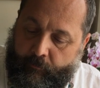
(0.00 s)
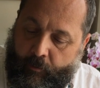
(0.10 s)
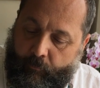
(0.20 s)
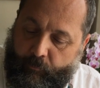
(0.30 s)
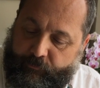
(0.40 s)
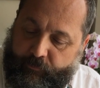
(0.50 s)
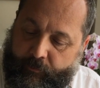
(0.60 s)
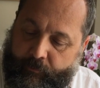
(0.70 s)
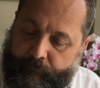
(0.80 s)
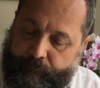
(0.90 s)
almost
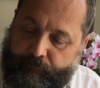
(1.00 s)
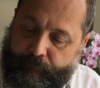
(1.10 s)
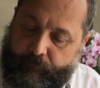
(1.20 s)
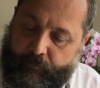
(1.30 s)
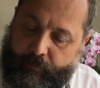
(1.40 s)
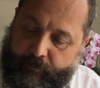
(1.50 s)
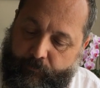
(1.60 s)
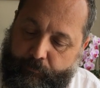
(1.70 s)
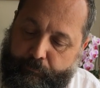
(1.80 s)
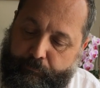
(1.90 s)
a kind
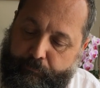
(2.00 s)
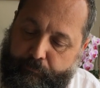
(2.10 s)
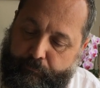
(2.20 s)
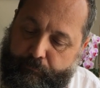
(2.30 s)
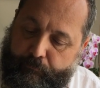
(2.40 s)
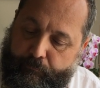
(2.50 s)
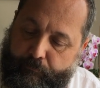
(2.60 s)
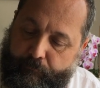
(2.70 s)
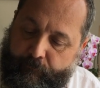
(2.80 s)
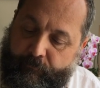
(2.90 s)
of a
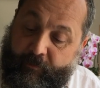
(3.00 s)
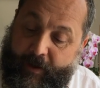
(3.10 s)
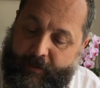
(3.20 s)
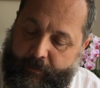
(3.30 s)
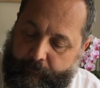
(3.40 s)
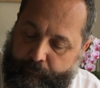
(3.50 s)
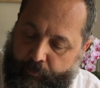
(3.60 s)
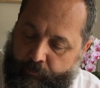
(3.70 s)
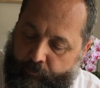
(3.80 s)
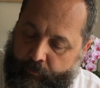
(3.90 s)
violet
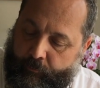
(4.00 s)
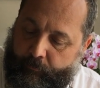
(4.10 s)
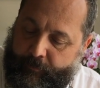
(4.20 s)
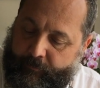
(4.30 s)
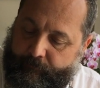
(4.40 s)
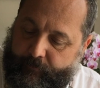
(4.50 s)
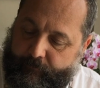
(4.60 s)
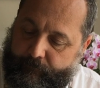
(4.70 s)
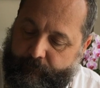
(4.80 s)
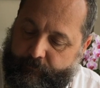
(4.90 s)
blue a little bit.
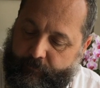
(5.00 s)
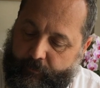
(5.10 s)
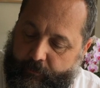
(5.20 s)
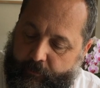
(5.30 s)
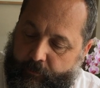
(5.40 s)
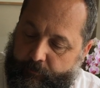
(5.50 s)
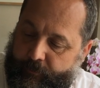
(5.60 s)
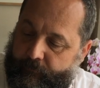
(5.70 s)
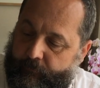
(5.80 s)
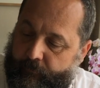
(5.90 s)
It's a little
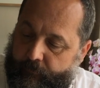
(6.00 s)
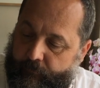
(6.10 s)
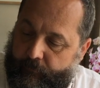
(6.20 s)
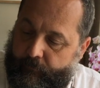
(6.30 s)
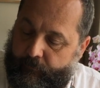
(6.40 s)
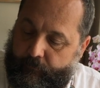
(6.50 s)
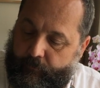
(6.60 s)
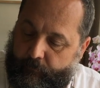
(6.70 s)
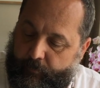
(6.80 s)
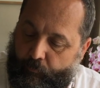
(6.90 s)

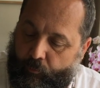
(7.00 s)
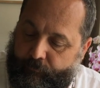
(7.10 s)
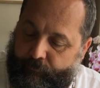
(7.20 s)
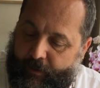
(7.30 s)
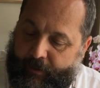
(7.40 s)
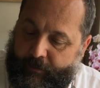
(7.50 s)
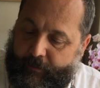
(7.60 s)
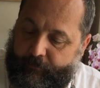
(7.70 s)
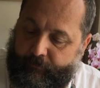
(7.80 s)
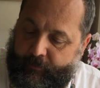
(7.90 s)
bit more
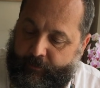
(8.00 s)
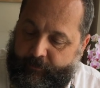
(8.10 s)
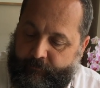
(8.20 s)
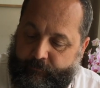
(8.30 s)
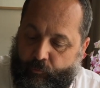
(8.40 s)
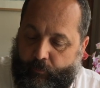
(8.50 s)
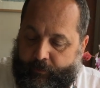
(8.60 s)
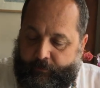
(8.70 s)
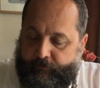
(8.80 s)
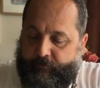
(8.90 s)
violet than it is
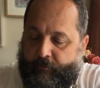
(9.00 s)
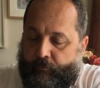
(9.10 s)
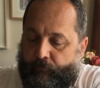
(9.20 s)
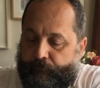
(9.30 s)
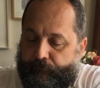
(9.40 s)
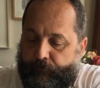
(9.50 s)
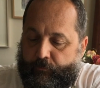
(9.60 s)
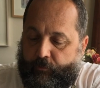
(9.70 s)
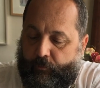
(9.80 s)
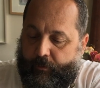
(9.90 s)
green. So I'll
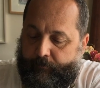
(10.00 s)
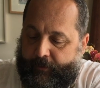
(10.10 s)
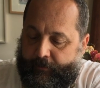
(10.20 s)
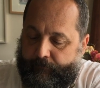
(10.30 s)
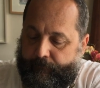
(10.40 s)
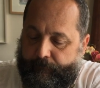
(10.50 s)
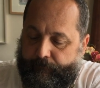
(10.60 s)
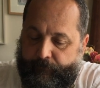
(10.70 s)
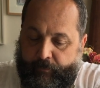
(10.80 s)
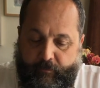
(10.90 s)
show you what I mean.
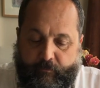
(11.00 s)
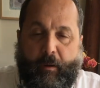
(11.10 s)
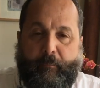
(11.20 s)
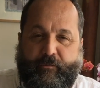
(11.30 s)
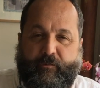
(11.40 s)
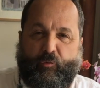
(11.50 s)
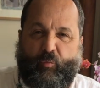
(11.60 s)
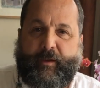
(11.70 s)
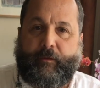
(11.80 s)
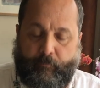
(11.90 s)
It's probably just a
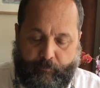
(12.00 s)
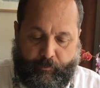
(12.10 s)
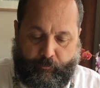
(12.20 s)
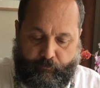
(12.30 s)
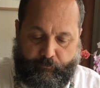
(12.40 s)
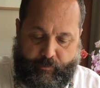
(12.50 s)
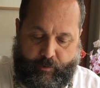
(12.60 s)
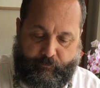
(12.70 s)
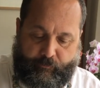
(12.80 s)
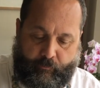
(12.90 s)
regular blue to
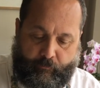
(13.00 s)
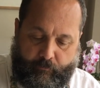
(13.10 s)
you. So